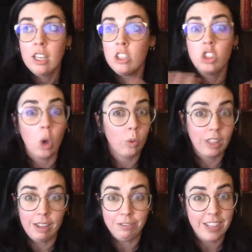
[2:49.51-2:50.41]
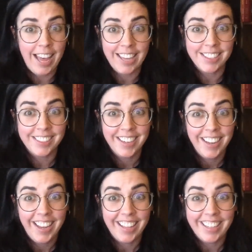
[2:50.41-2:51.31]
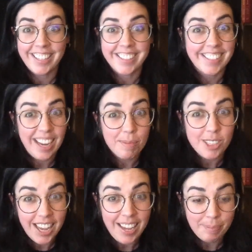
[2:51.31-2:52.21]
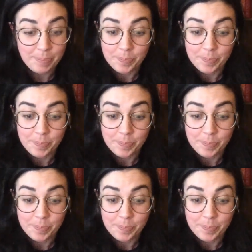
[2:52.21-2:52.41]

Don't love that. And then at the same time,